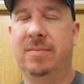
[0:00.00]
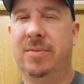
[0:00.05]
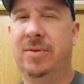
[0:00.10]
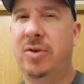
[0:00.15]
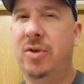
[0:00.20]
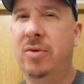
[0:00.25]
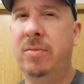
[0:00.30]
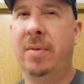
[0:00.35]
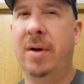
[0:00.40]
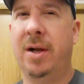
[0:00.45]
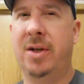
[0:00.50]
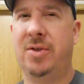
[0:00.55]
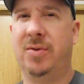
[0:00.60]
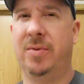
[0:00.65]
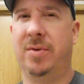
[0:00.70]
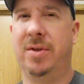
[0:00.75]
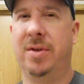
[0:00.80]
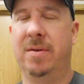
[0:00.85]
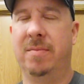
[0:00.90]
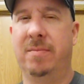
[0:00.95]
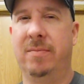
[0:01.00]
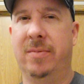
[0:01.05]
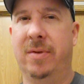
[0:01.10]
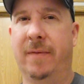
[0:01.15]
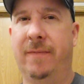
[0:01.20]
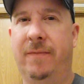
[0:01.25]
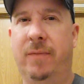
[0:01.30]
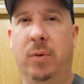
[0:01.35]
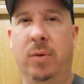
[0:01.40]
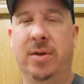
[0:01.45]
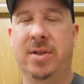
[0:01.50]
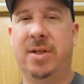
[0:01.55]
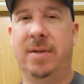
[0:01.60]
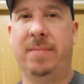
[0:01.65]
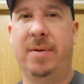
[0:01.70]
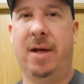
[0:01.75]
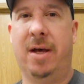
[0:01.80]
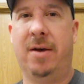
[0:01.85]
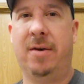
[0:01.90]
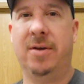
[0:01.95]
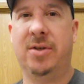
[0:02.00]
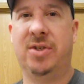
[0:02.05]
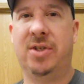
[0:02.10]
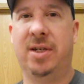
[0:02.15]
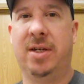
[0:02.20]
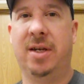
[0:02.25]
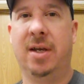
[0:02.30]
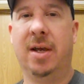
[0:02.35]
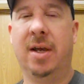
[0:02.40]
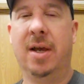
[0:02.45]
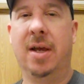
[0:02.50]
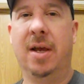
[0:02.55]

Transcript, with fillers: too much with the, the forced apology,